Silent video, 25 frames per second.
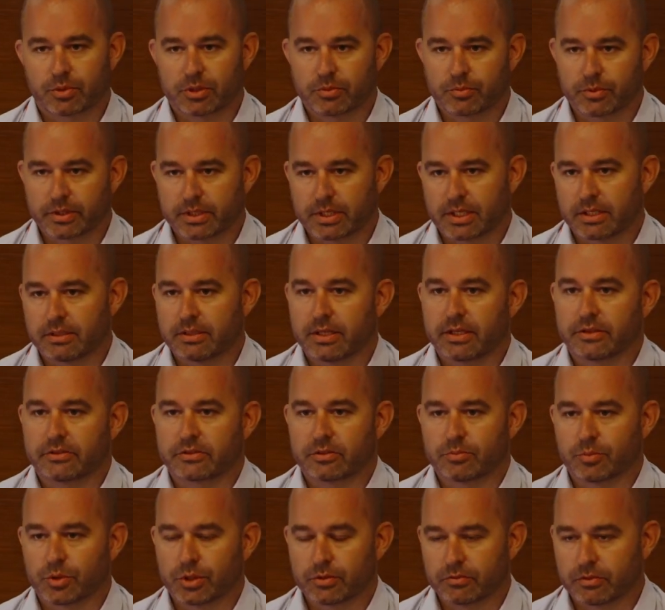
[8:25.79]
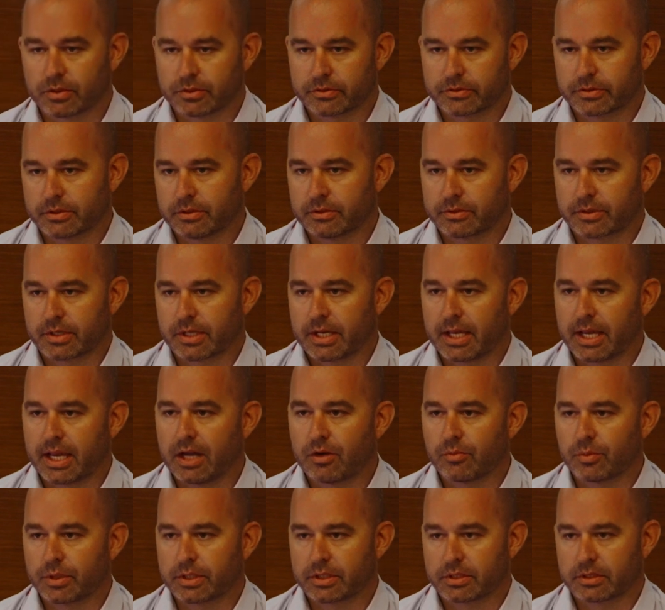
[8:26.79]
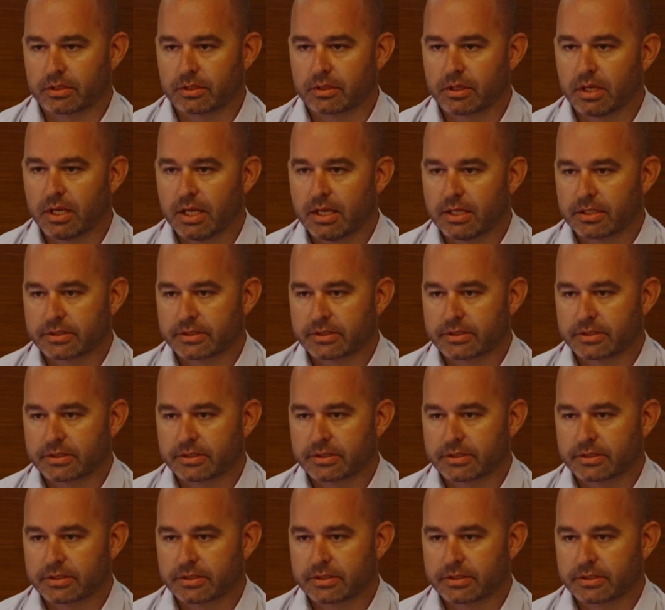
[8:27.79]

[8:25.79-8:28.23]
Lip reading: and we then need to move on to look at how we can